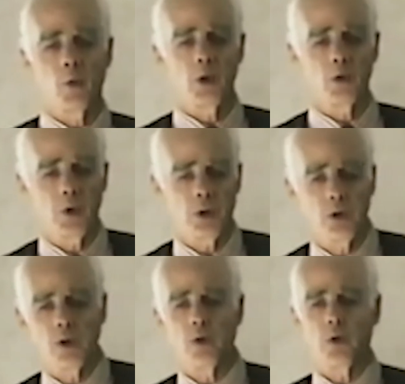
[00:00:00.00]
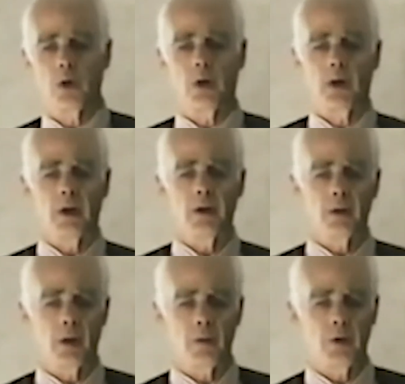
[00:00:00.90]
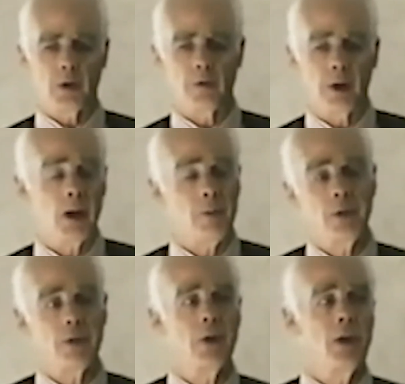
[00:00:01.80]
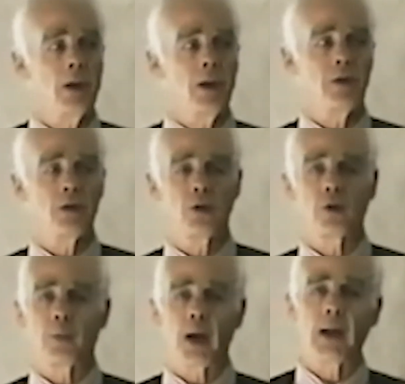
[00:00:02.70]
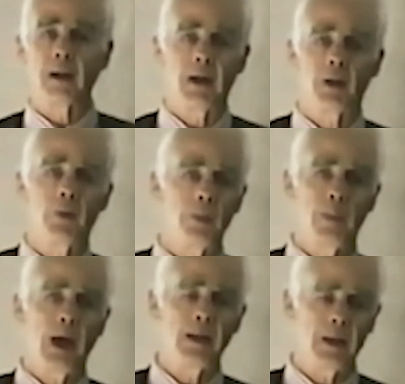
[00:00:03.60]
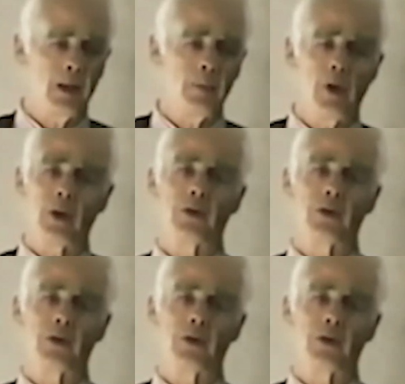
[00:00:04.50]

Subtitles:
what we do in terms of the environment is a sort of band-aid